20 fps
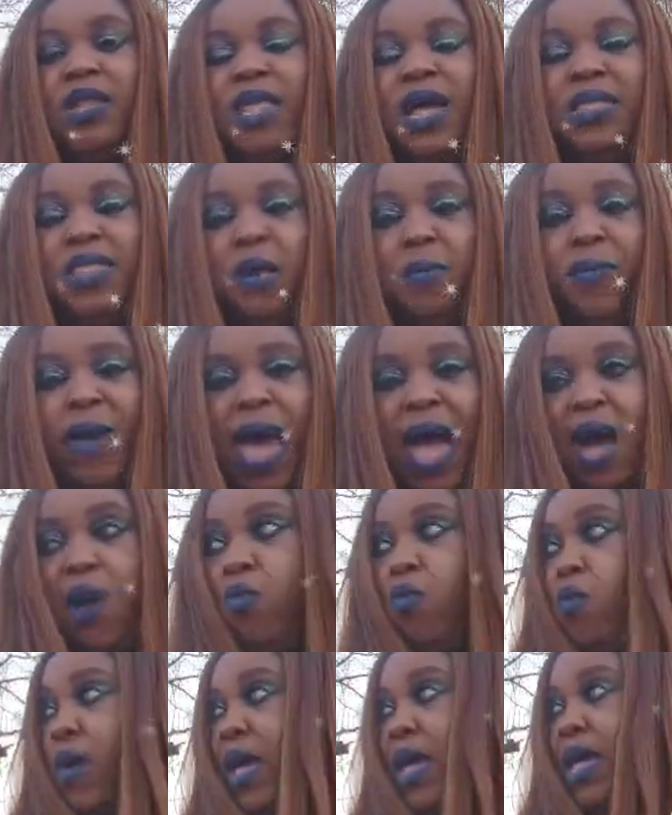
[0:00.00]
that the
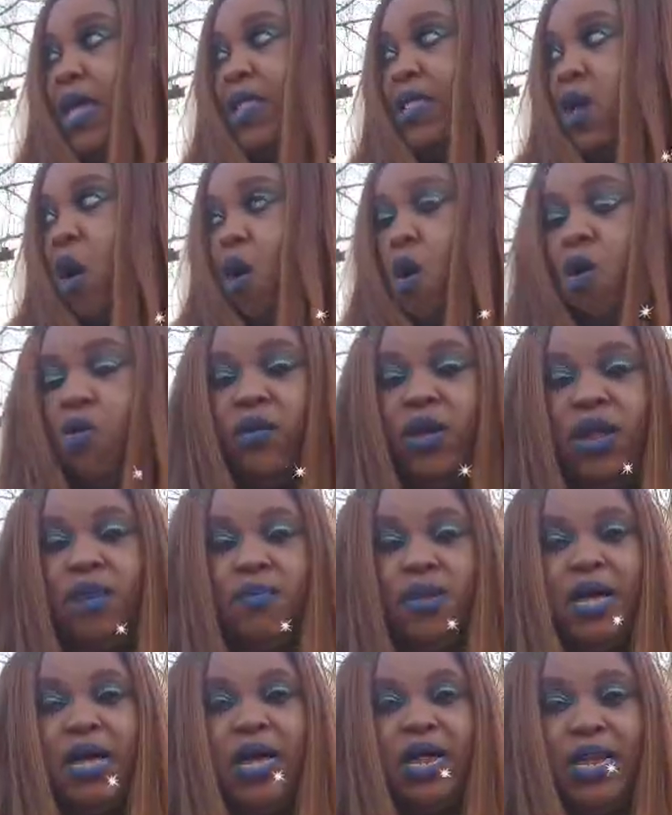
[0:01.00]
pathway has
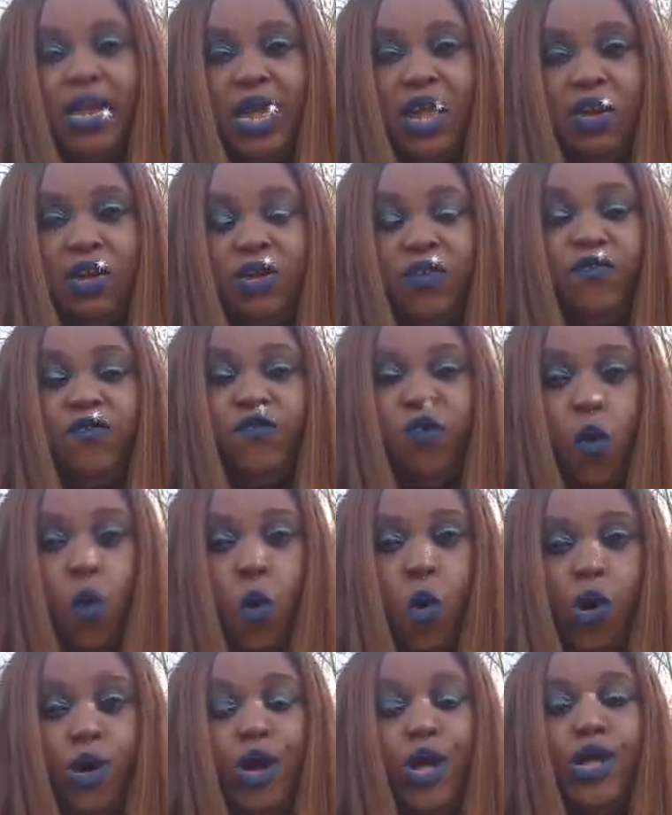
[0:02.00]
already been cleared
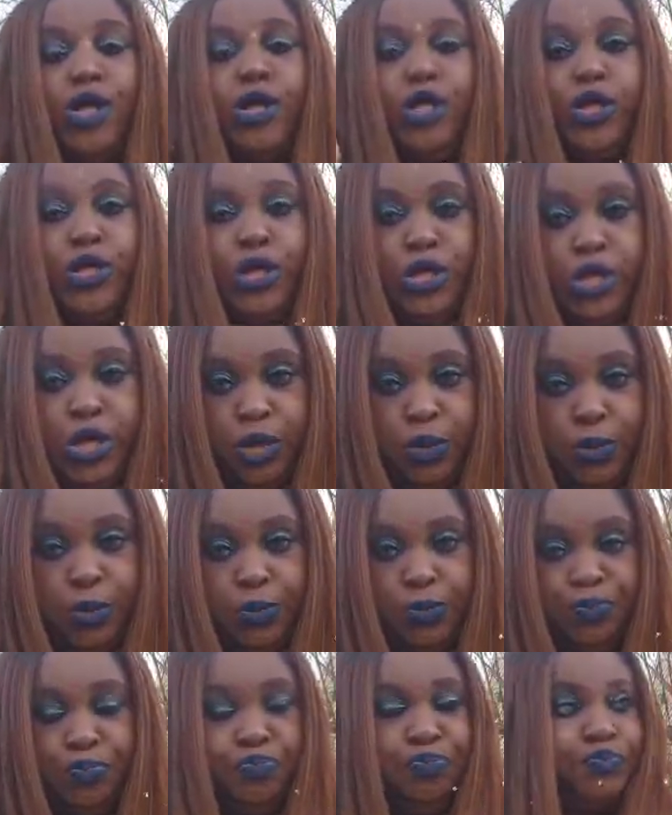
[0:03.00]
for you.